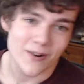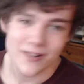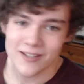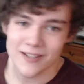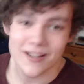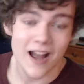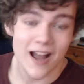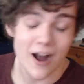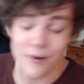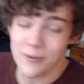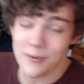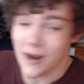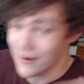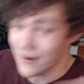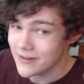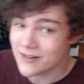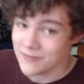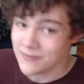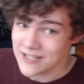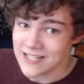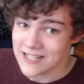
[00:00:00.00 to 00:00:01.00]

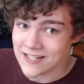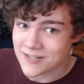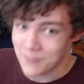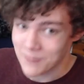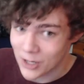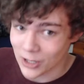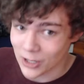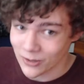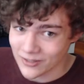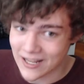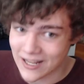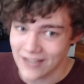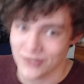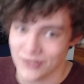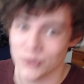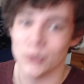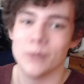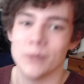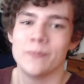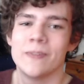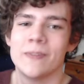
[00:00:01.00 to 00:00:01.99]
gonna be sick tomorrow at
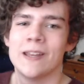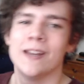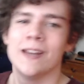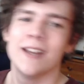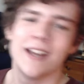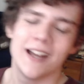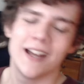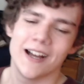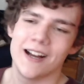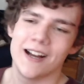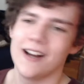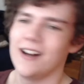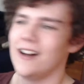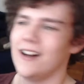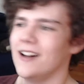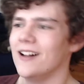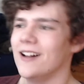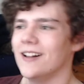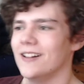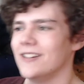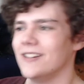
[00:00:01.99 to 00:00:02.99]
school.
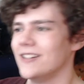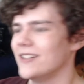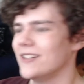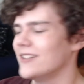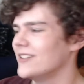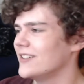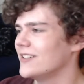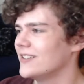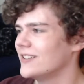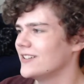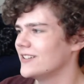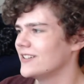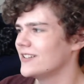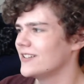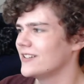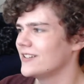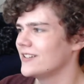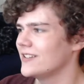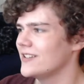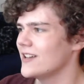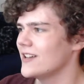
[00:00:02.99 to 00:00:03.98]

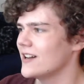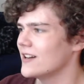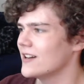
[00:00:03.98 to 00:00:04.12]
You